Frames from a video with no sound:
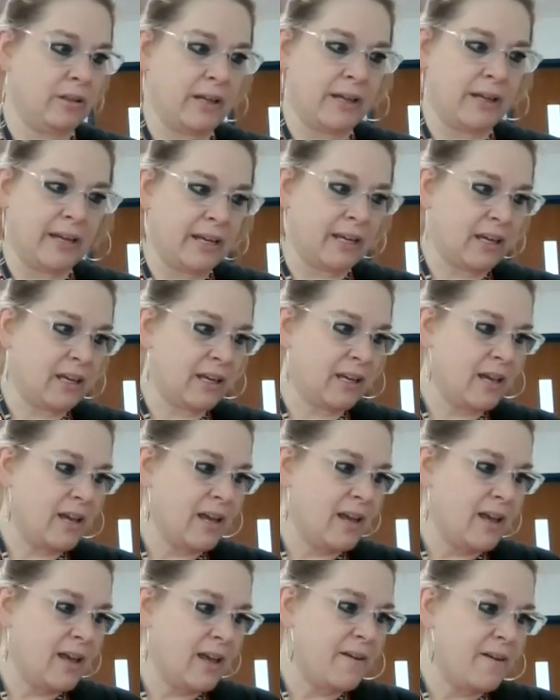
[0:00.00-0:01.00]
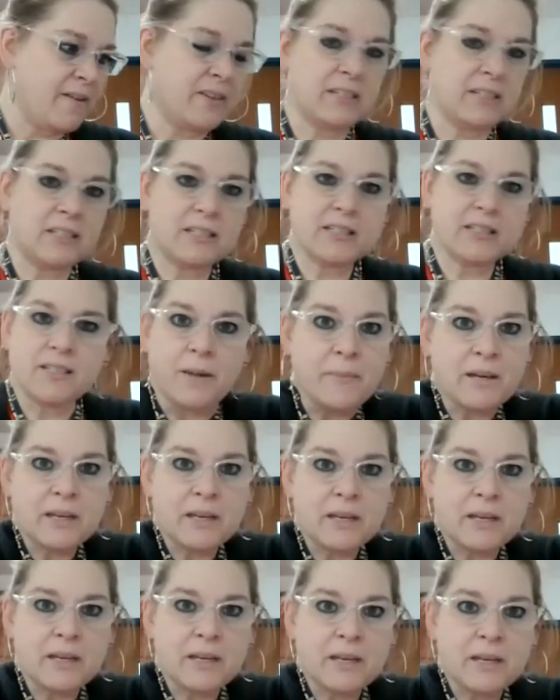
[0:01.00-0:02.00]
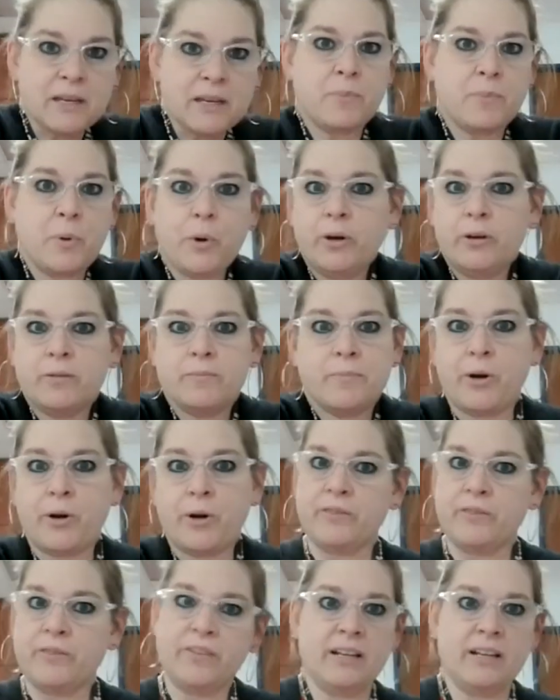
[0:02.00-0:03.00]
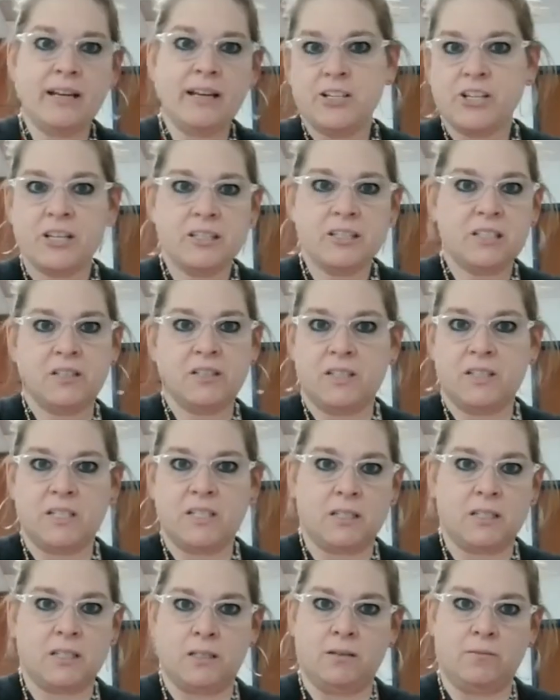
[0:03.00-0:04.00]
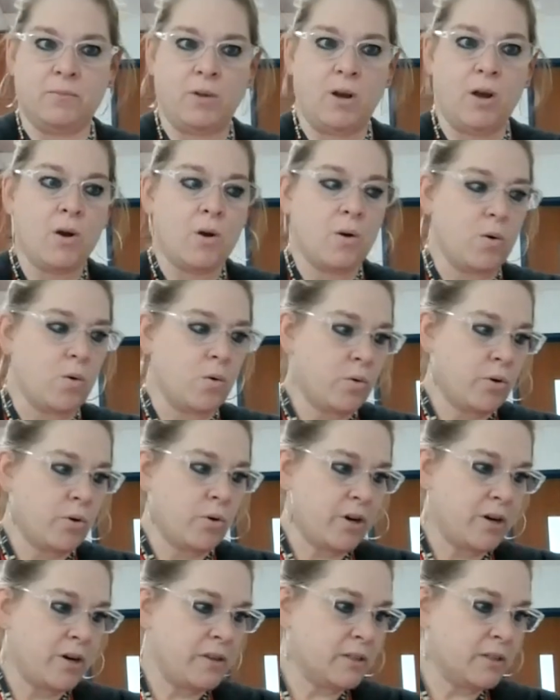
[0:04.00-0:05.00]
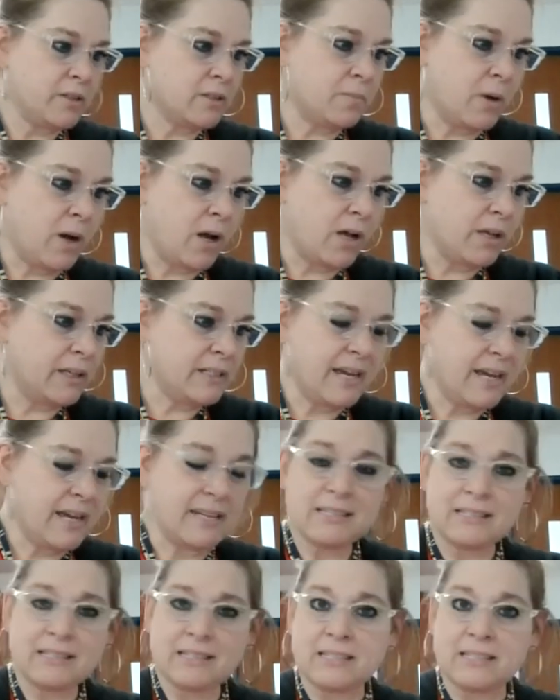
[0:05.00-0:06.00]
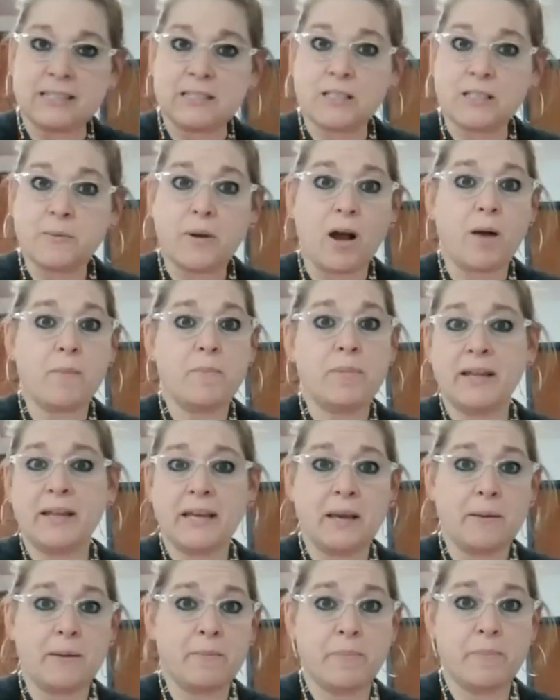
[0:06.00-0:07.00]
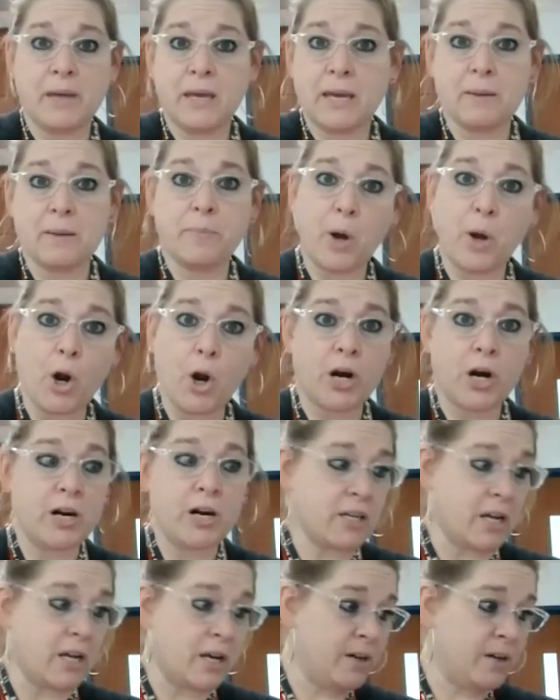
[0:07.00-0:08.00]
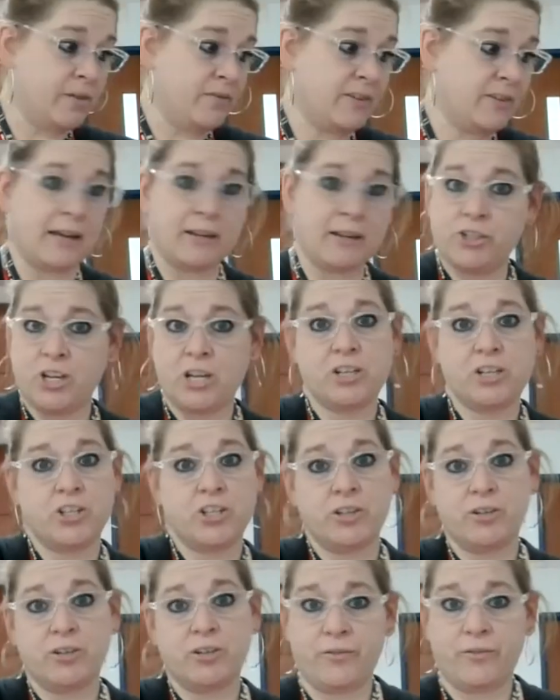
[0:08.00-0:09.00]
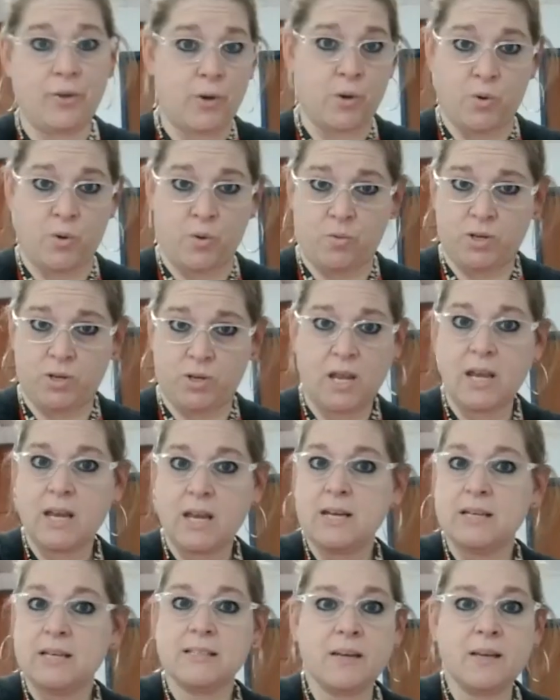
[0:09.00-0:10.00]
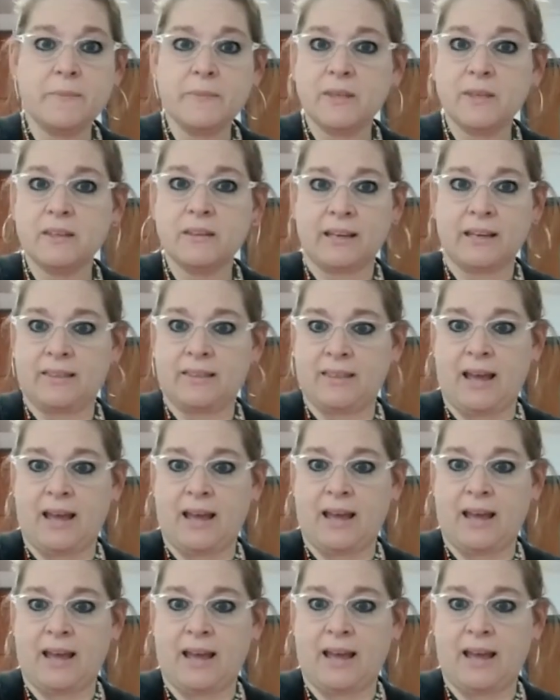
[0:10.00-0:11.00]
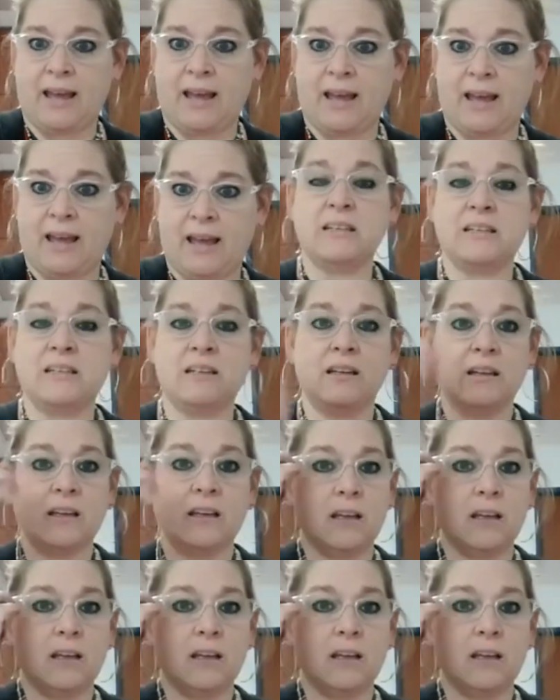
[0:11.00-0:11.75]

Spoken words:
like the stomach is an important part of the digestive system, or the small intestines play a big part of digestion of food. Something like that. Thing that